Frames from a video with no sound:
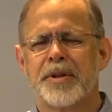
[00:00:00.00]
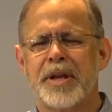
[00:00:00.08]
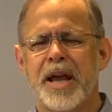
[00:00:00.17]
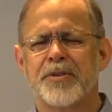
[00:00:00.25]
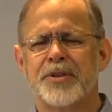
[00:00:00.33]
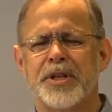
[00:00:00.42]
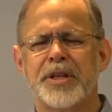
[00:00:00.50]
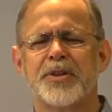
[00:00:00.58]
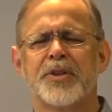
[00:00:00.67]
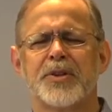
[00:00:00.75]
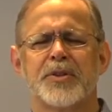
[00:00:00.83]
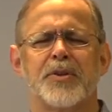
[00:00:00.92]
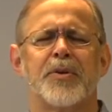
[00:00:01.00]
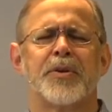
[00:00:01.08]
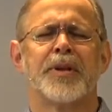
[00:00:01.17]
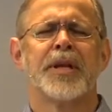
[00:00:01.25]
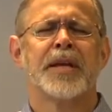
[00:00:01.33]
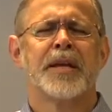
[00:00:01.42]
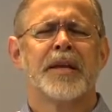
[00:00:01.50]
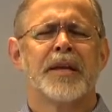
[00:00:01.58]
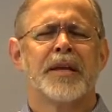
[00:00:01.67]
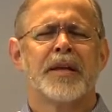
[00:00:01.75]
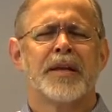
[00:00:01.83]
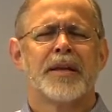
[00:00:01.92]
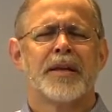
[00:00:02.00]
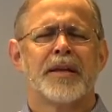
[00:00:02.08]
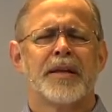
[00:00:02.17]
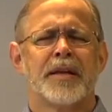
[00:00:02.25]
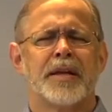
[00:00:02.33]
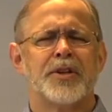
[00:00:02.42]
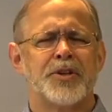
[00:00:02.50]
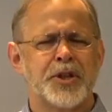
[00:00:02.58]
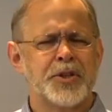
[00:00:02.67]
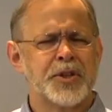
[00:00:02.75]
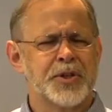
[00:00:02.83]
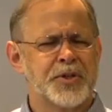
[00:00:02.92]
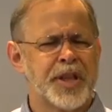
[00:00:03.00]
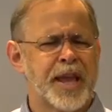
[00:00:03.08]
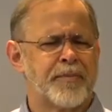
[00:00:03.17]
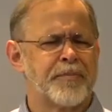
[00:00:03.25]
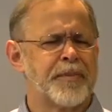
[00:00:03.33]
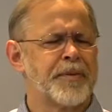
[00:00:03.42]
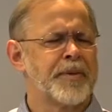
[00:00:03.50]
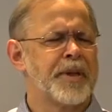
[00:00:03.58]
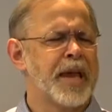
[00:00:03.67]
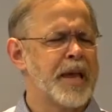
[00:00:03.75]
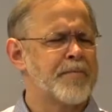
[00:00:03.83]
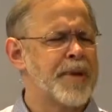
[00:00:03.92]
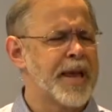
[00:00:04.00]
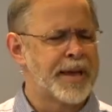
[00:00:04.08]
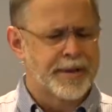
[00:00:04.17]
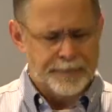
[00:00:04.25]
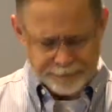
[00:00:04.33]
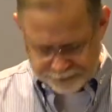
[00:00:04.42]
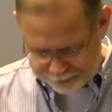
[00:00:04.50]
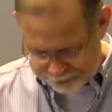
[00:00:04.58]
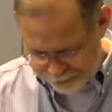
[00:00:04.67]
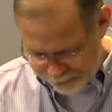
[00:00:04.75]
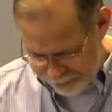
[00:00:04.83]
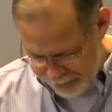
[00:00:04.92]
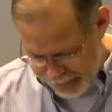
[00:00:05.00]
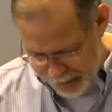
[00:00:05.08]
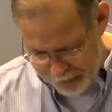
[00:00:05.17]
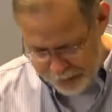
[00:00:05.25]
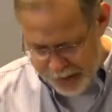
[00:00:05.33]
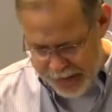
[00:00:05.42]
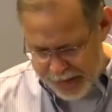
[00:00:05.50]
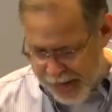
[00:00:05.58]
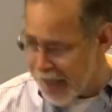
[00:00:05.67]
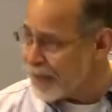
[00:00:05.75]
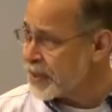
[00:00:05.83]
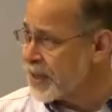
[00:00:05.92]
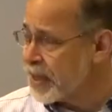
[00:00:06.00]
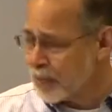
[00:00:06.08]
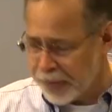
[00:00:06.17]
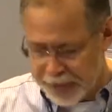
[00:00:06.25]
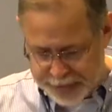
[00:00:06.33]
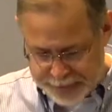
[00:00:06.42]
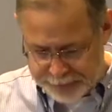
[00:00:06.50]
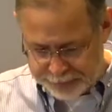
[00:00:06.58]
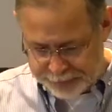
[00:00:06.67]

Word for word: Now teach us, Lord. In Jesus' name, amen. Amen. amen. Have a seat, please.